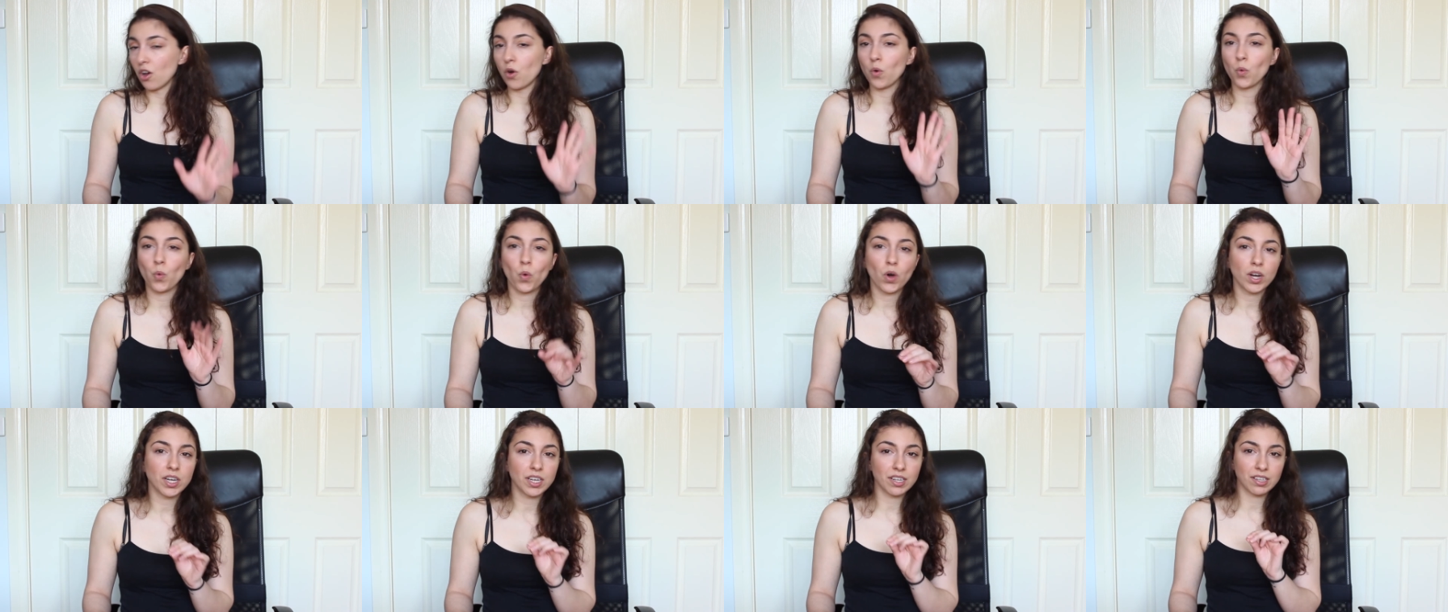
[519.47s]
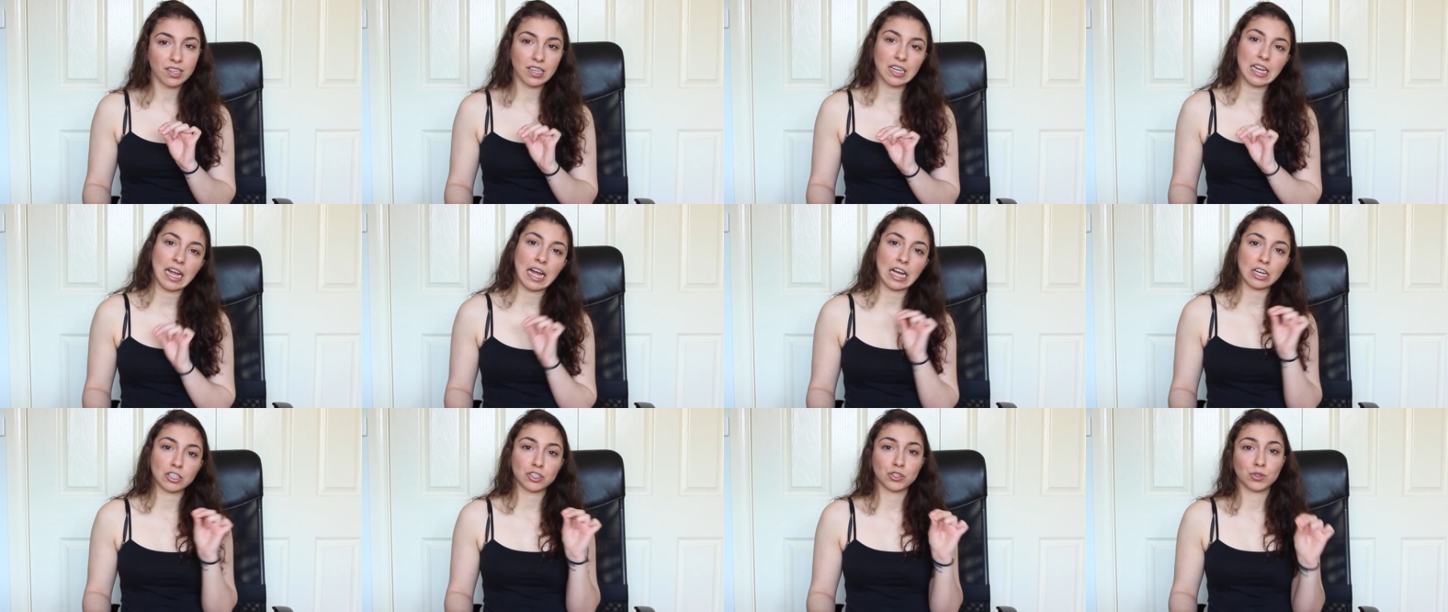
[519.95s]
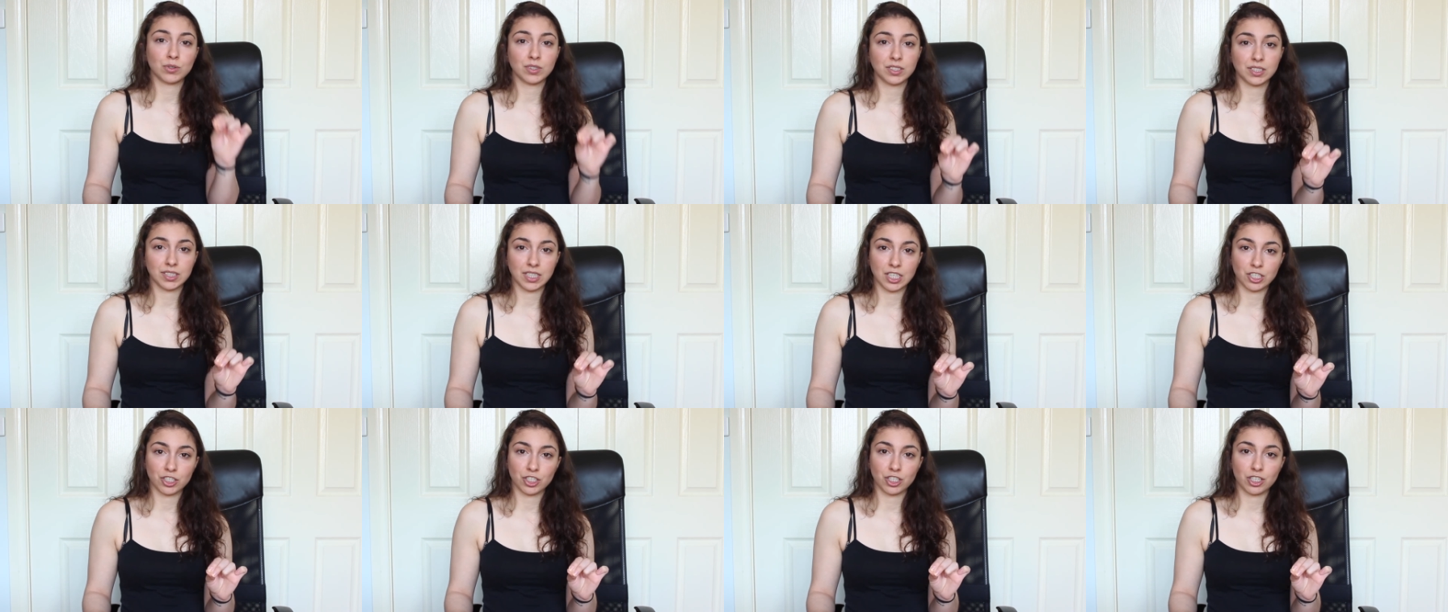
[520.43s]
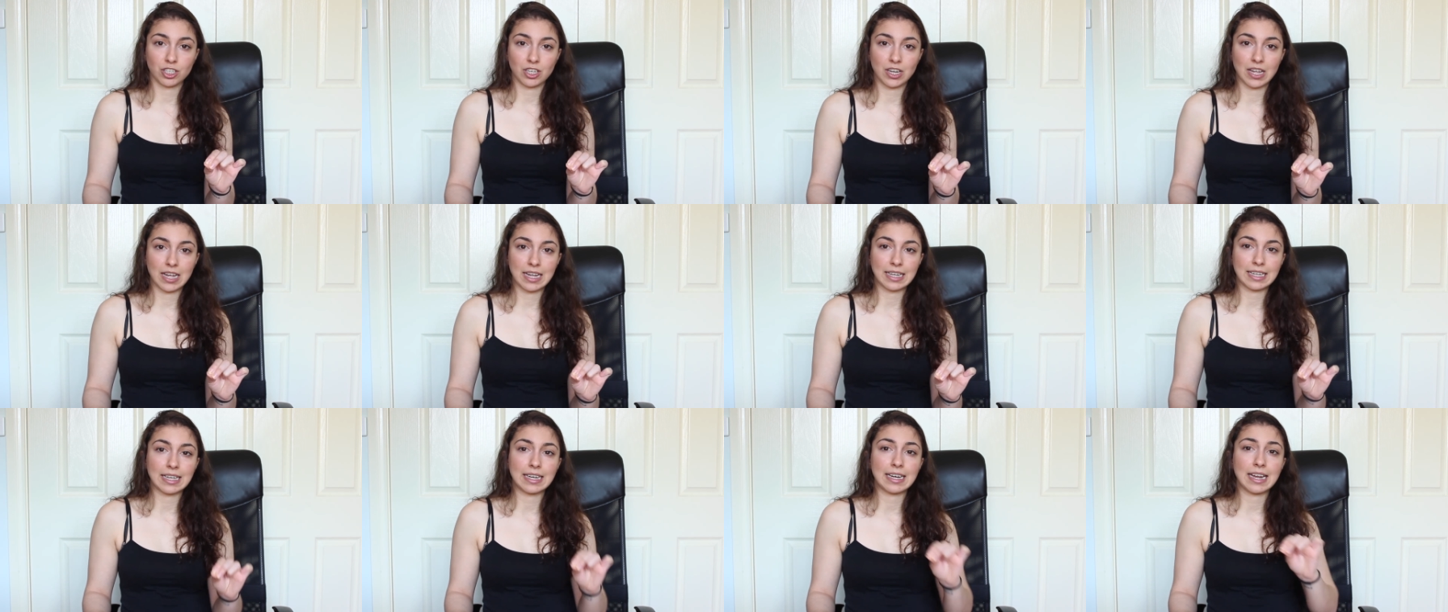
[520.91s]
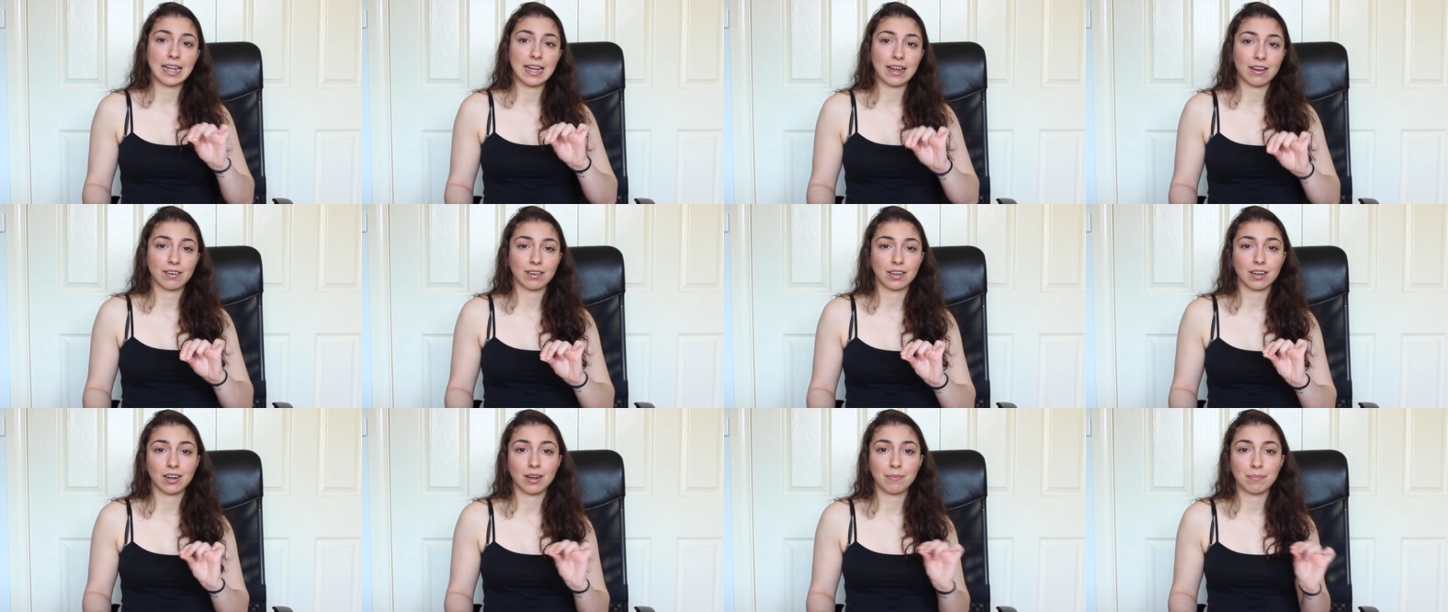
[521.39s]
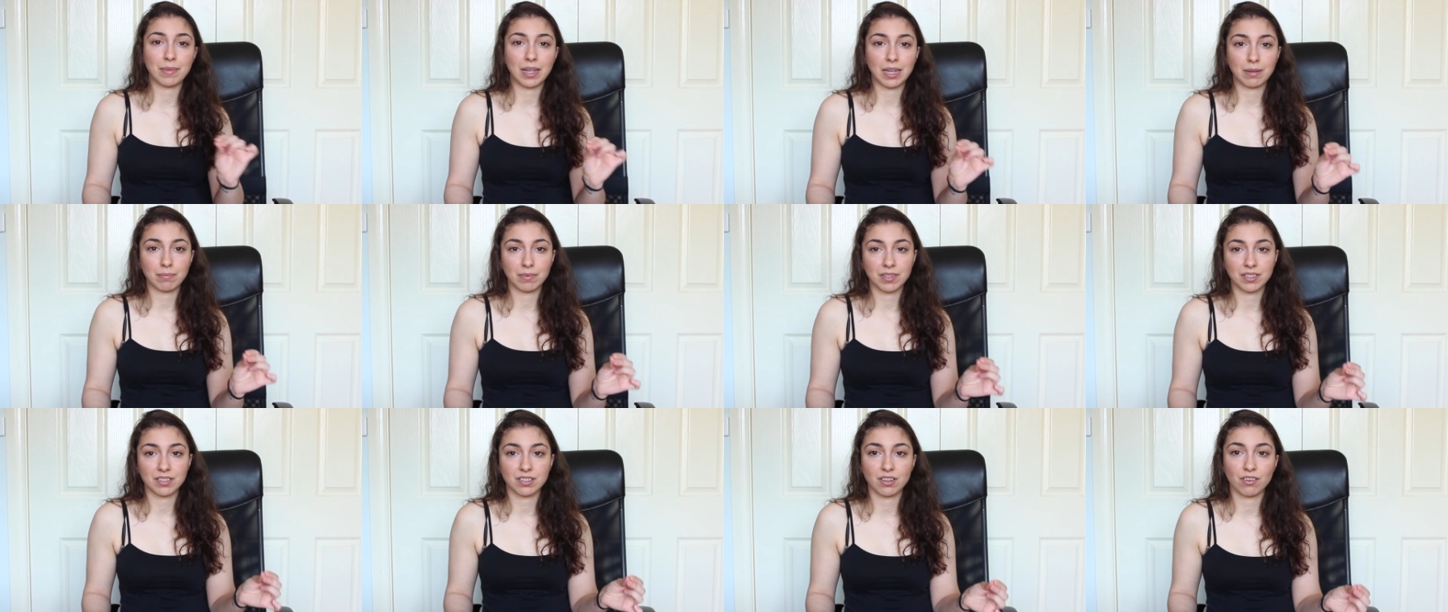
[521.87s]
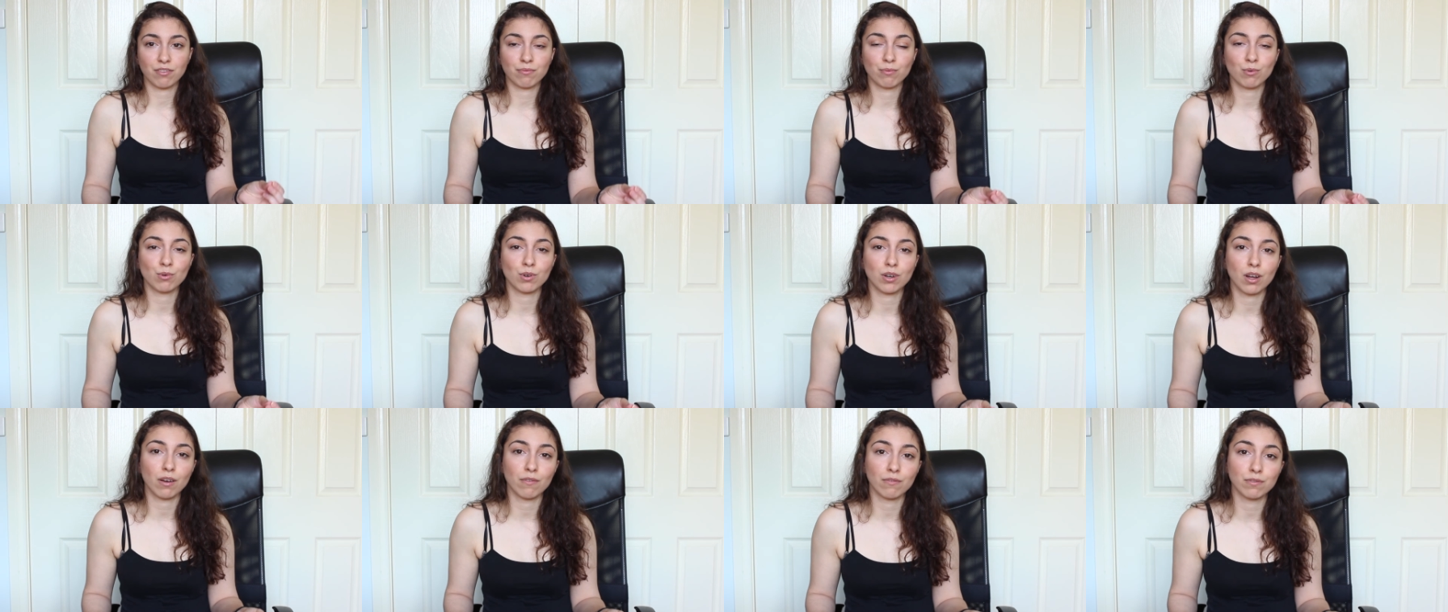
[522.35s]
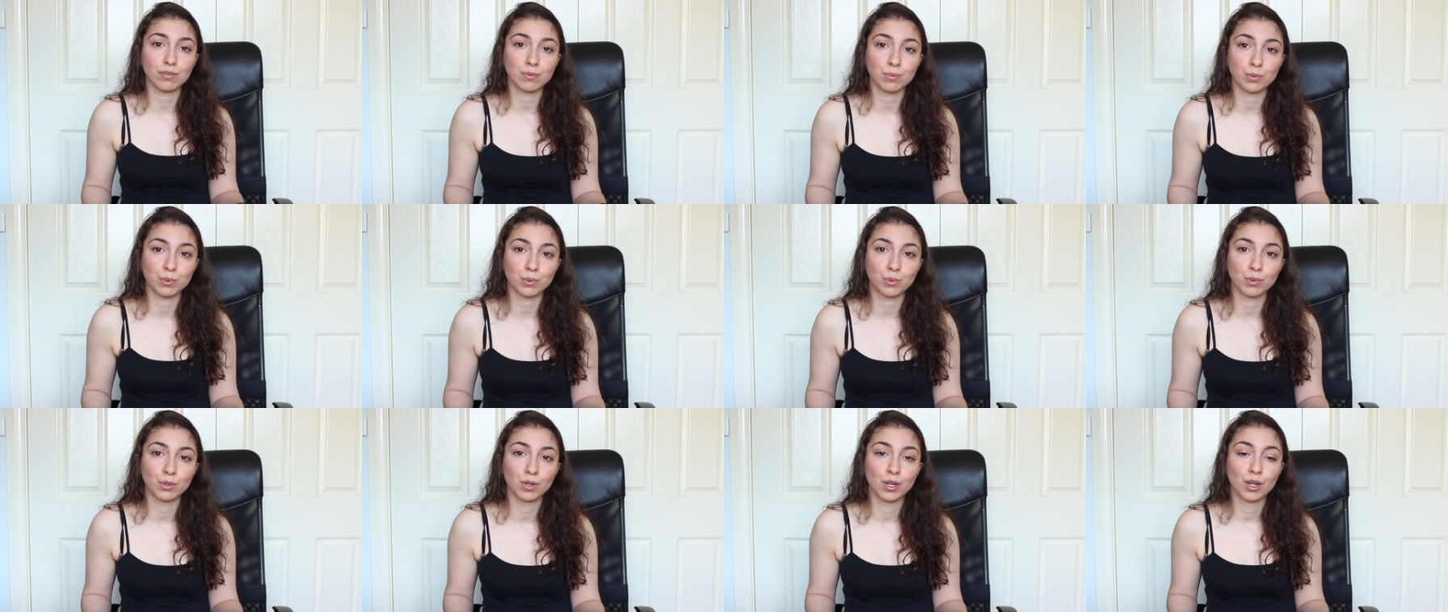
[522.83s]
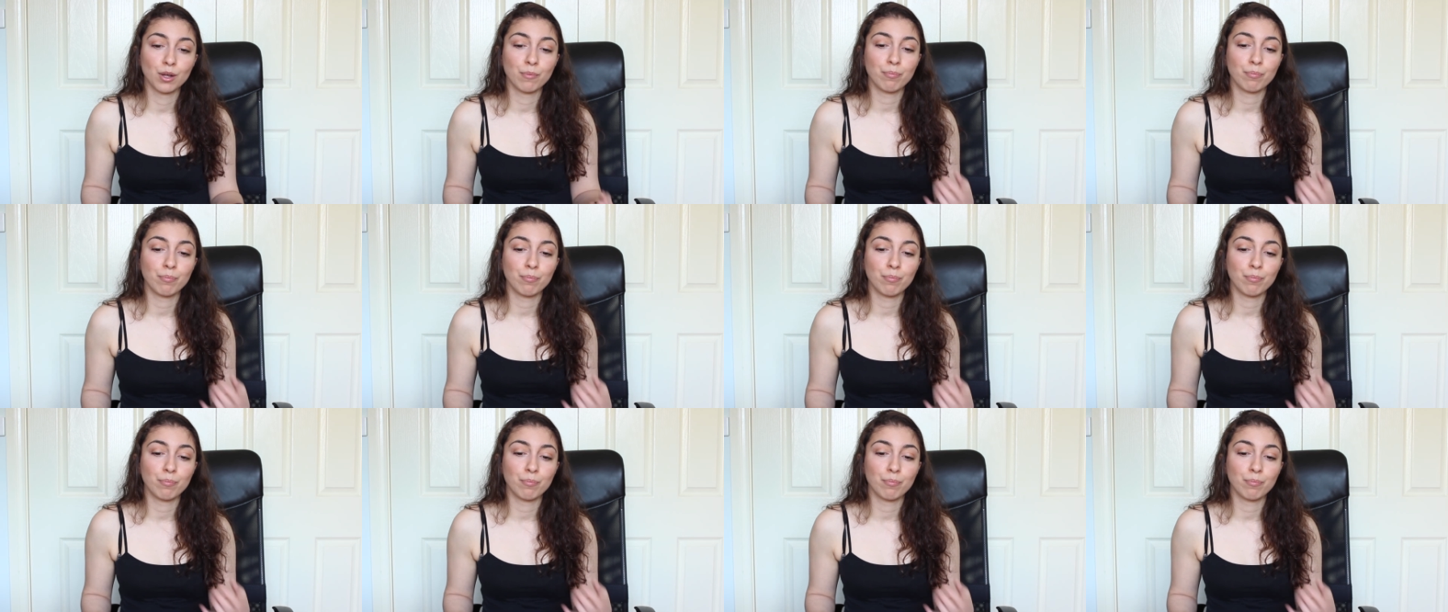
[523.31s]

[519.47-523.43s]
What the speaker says: what is the actual session like, and how can I make myself more comfortable,